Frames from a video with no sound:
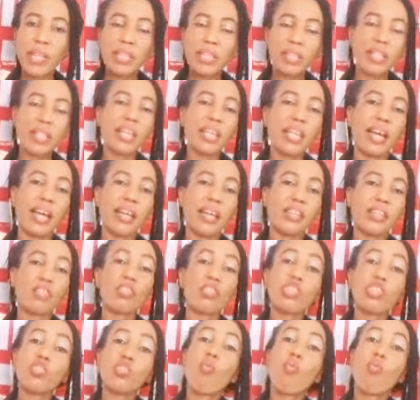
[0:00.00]
meet this guy.
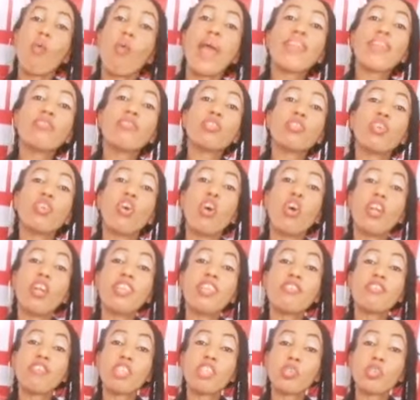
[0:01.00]
So she went with
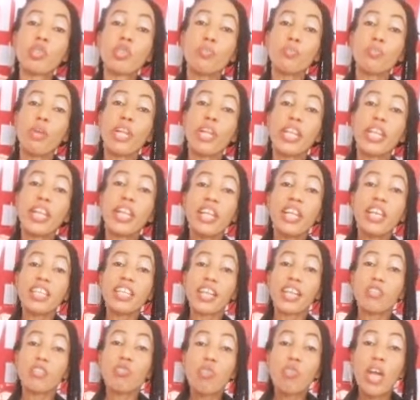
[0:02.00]
only transport money
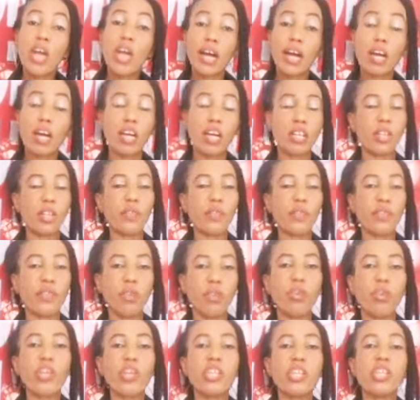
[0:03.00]
that took her only
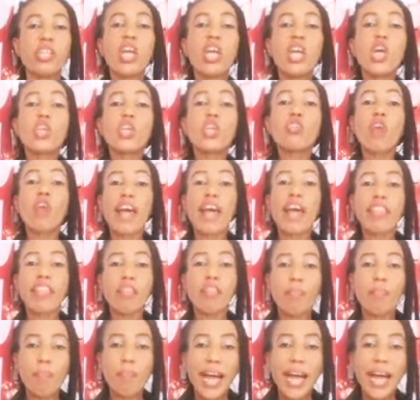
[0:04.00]
for going. So
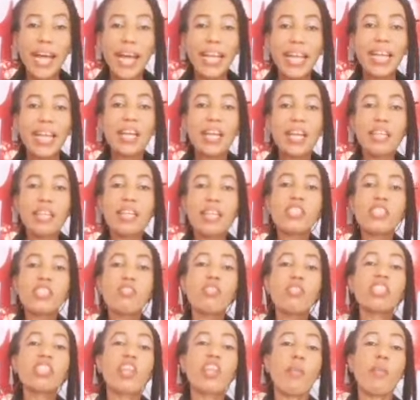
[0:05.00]
at the park,
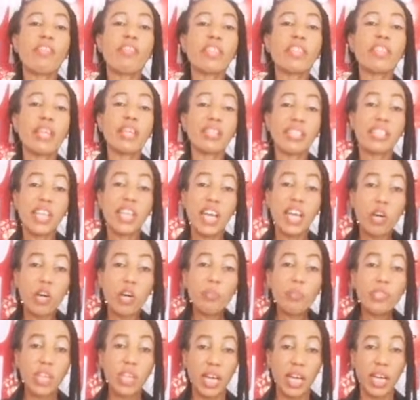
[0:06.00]
these good Samaritans
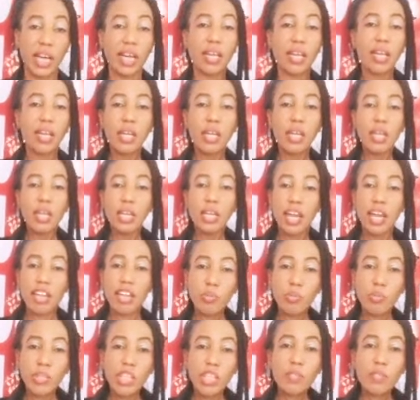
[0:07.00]
helped her,
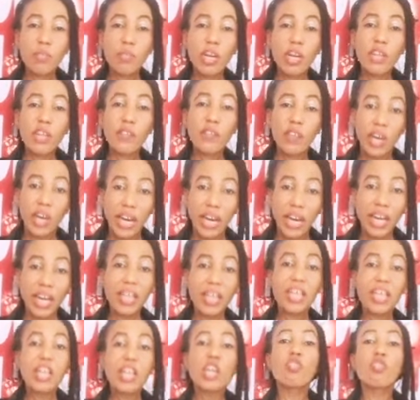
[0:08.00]
contributed money for
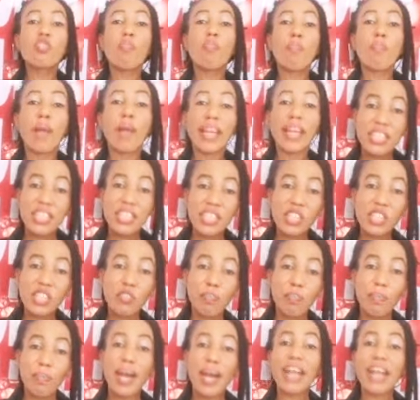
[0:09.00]
her to package
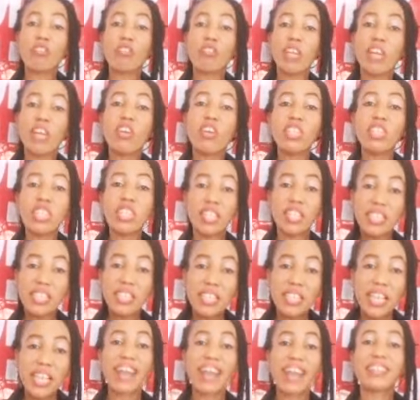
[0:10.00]
herself back to Lagos the
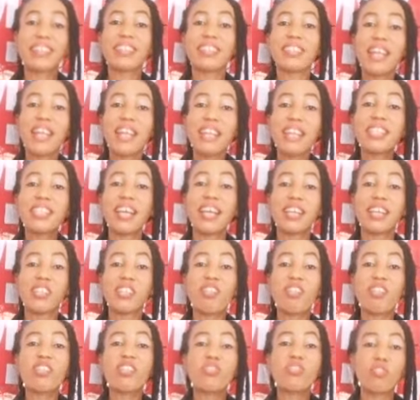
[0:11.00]
next day. Her tears and her
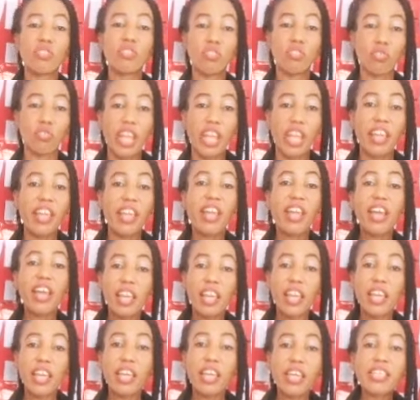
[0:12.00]
stories to today
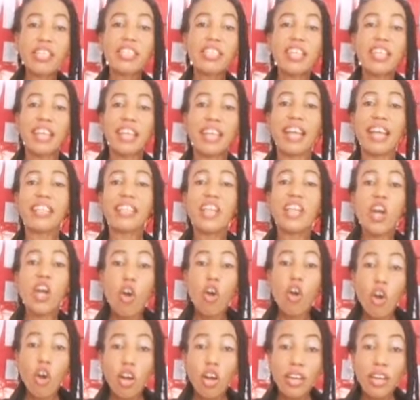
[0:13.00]
is that
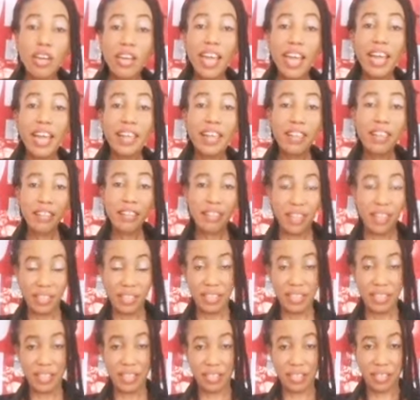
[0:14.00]
online
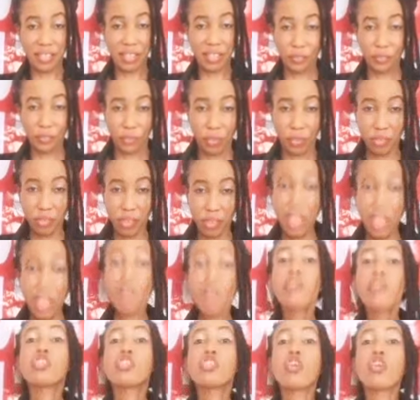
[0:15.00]
dating is evil.
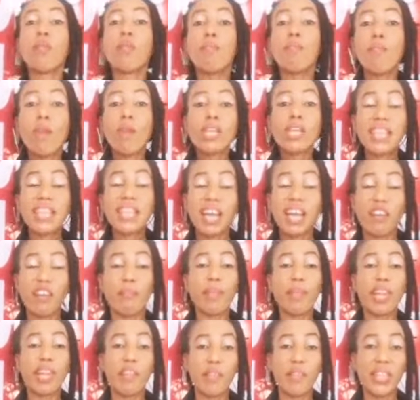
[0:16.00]
Even some must
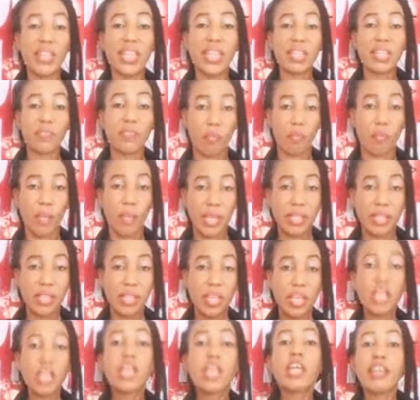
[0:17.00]
have benefited from it.
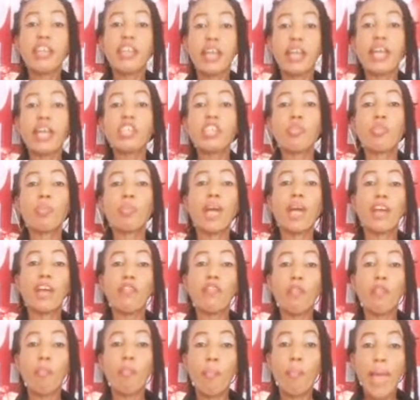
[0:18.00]
Yeah, some people
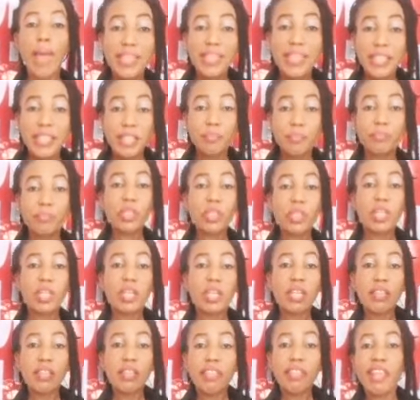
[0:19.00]
have met
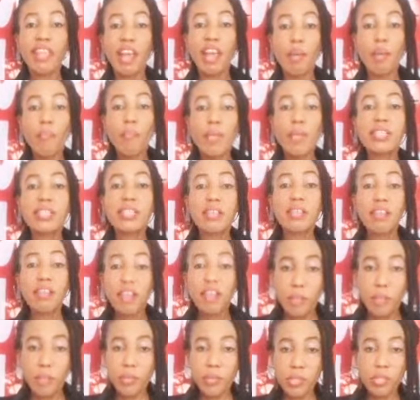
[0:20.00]
their
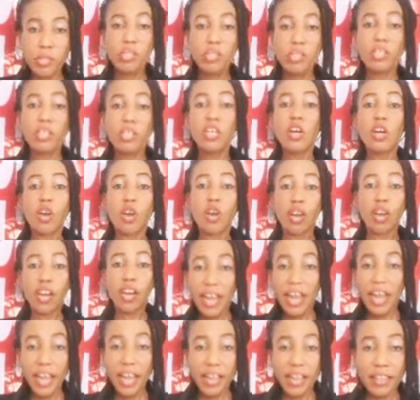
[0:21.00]
missing ribs
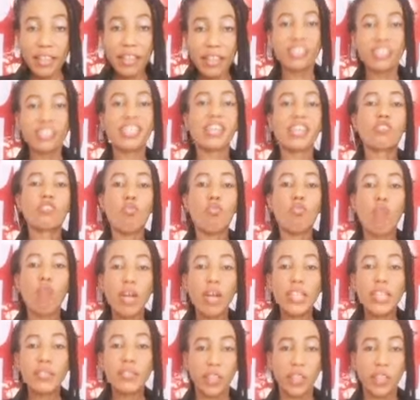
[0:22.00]
online and it has
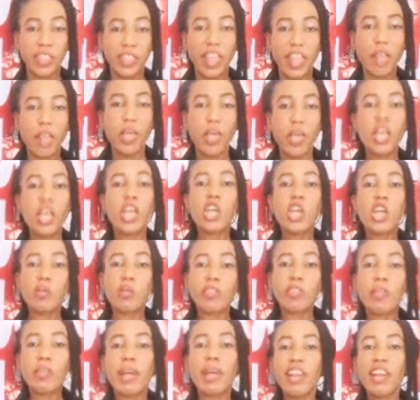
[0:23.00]
worked for them.
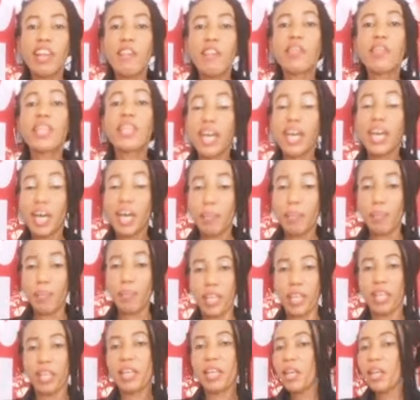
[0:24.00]
Some of them are living
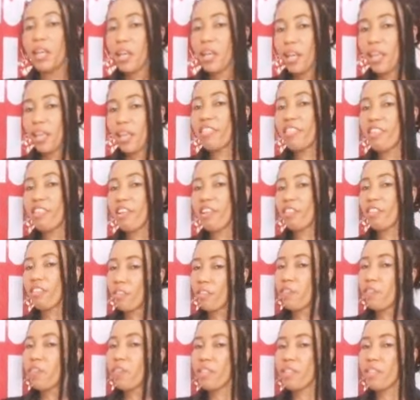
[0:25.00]
happily in their
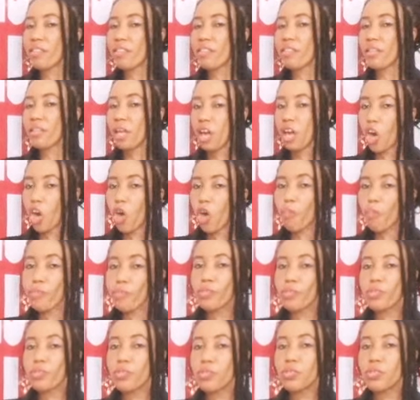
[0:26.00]
different
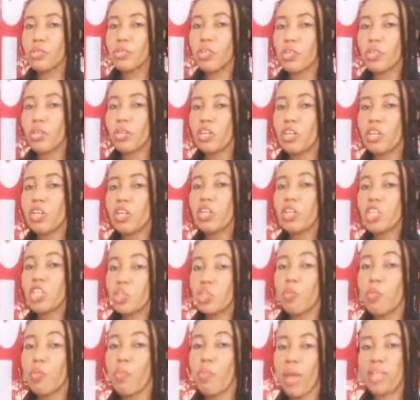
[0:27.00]
homes.
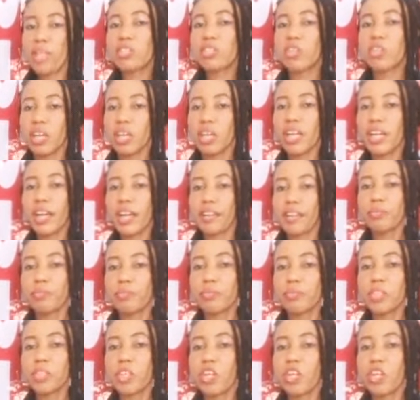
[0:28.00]
These people met online.